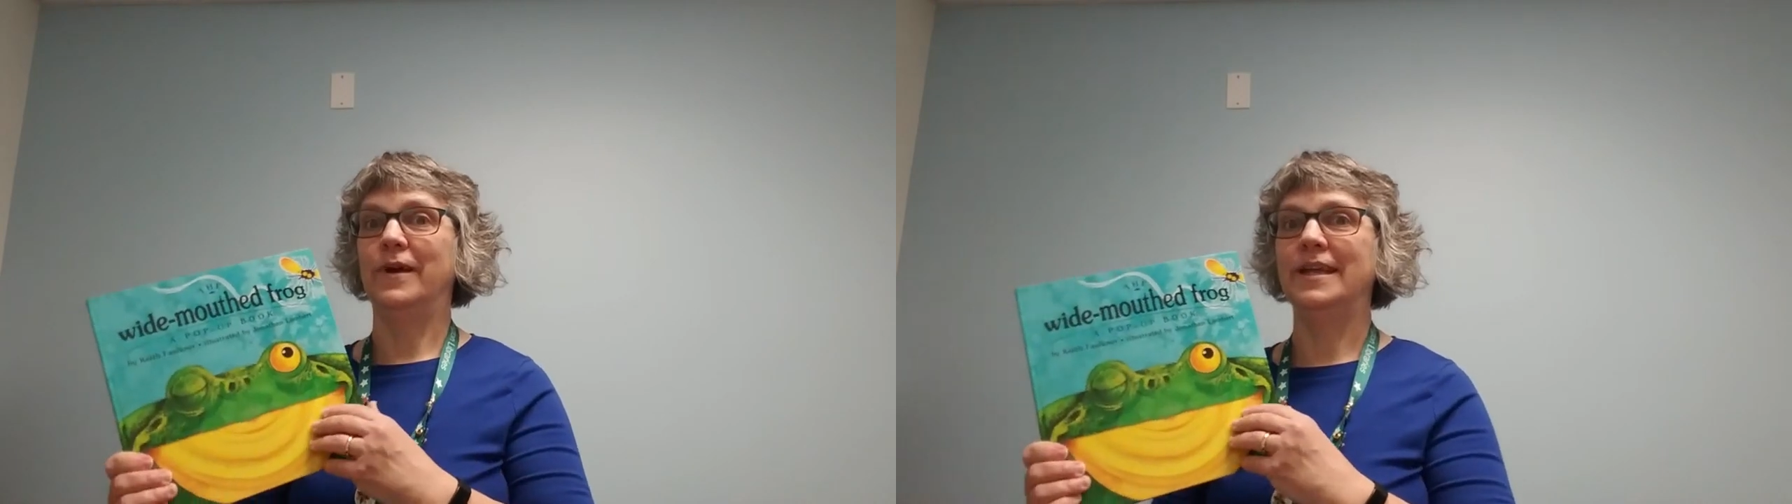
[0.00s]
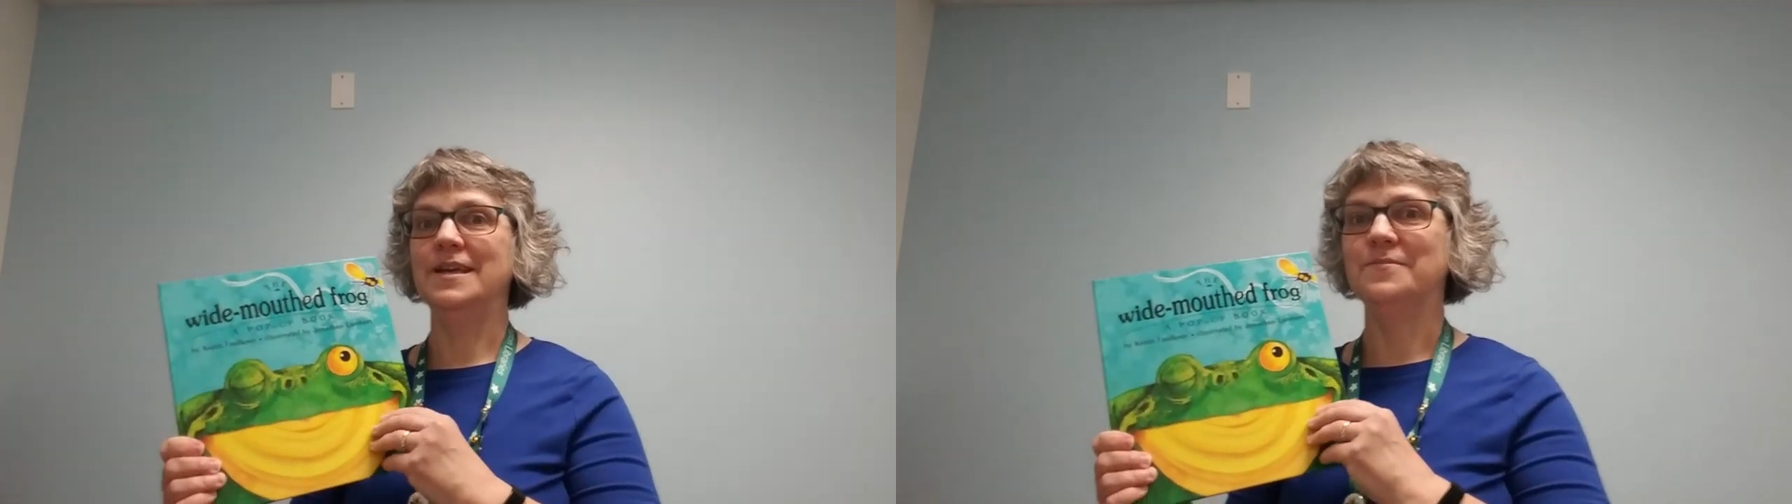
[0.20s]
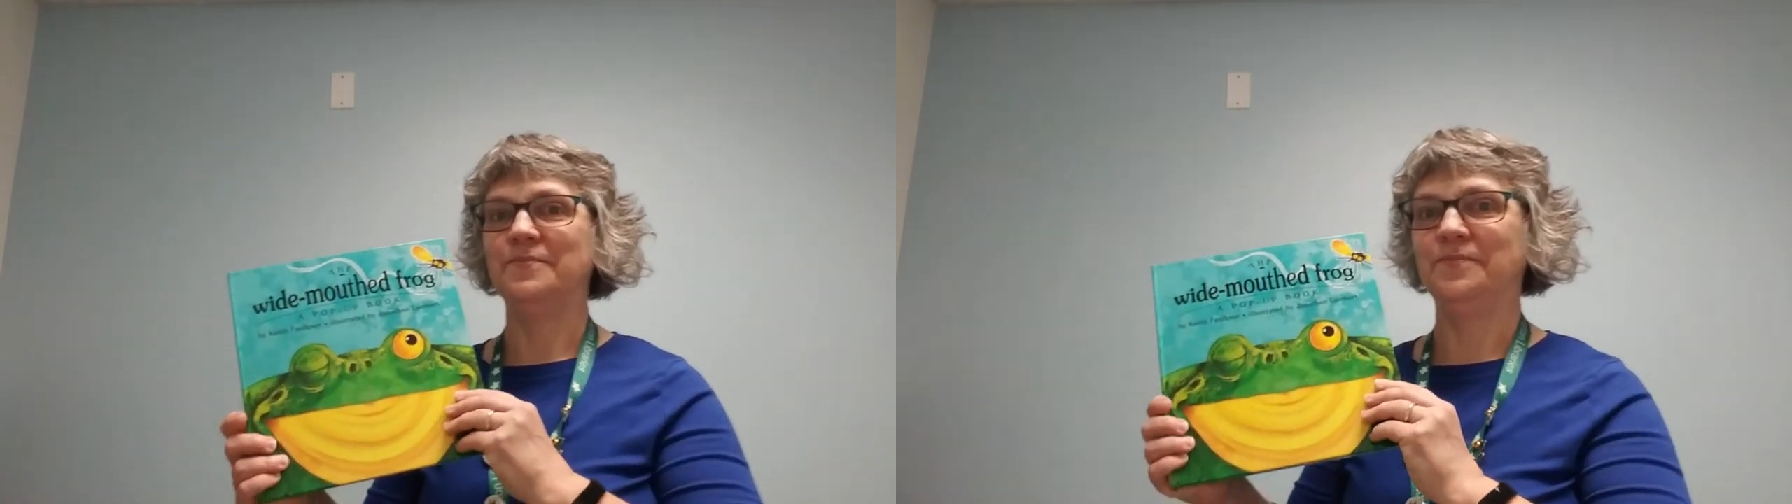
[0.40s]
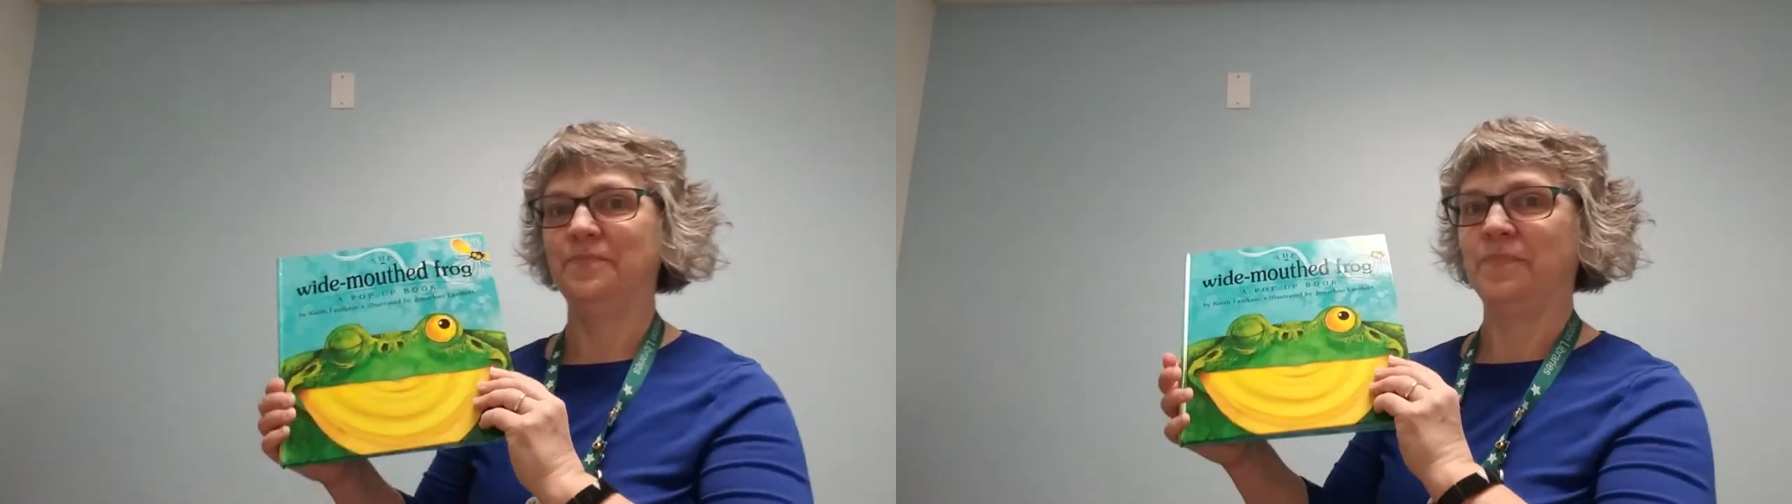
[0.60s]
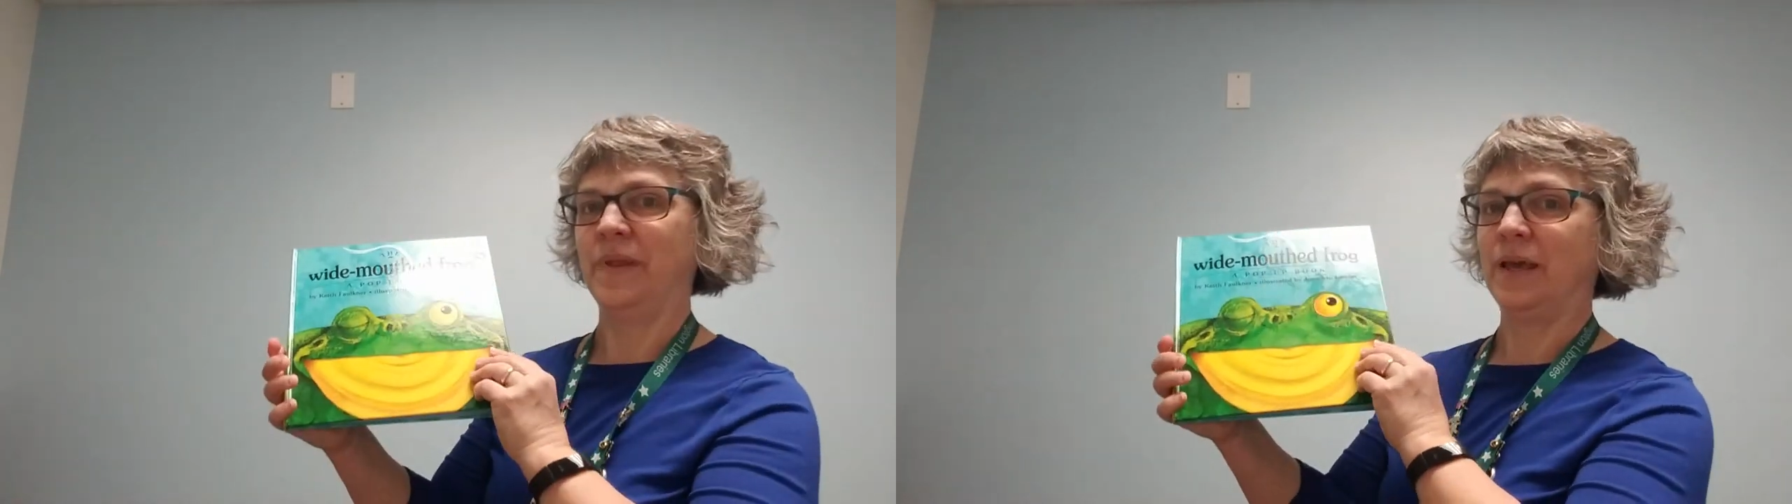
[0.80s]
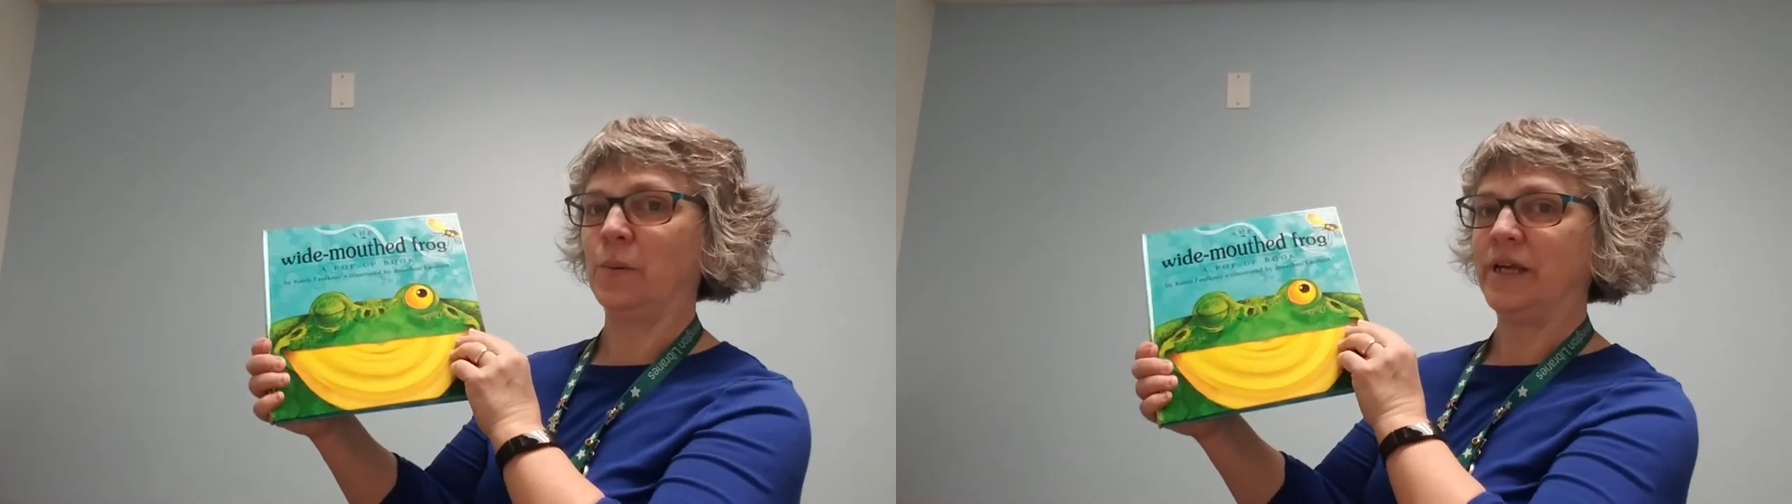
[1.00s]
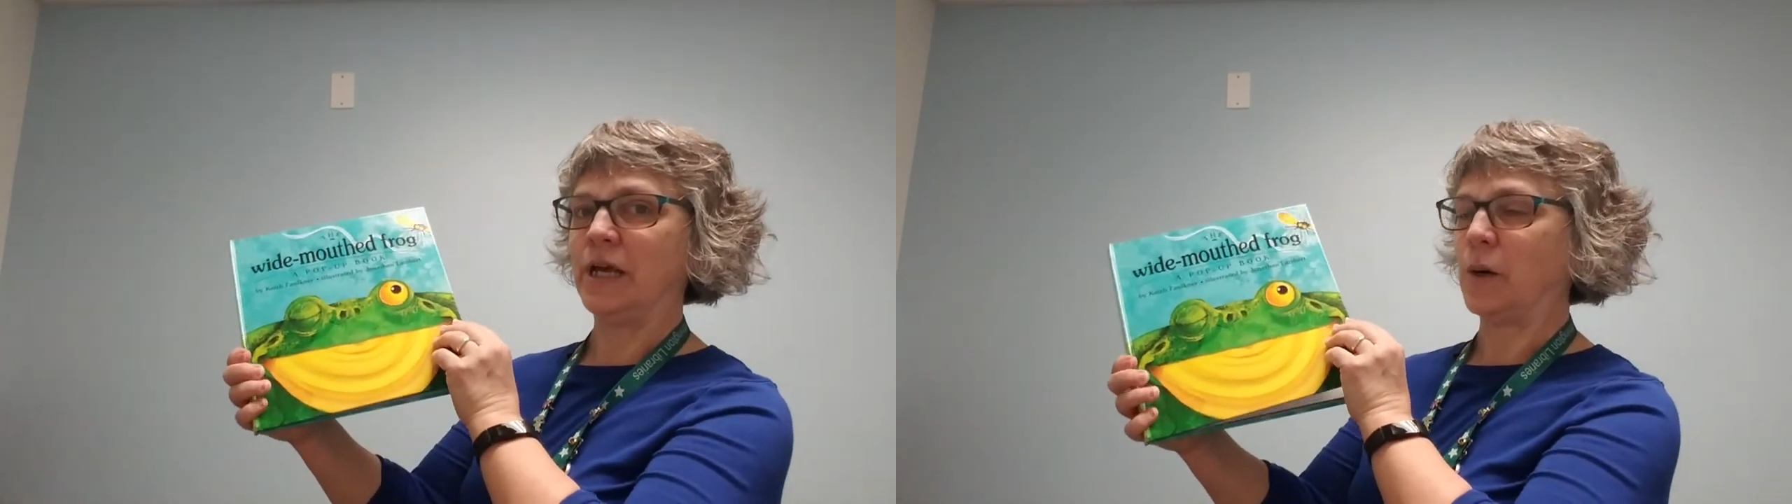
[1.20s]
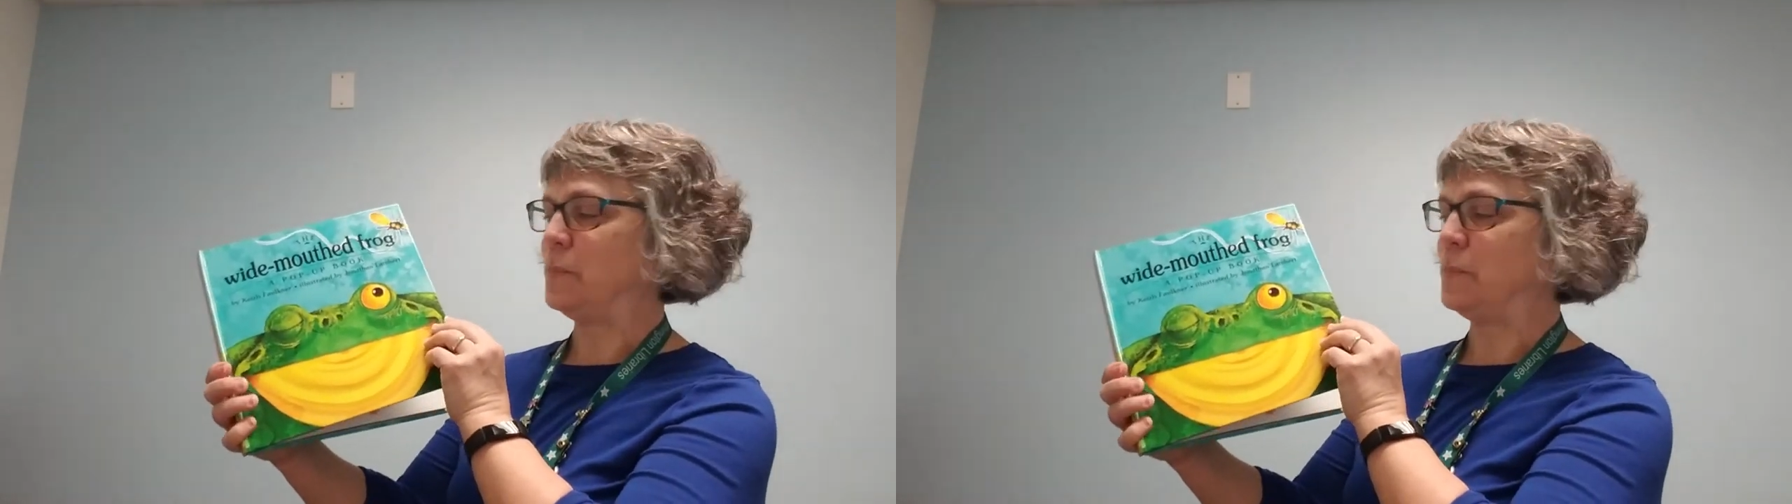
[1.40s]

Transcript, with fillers: ready? Here we go.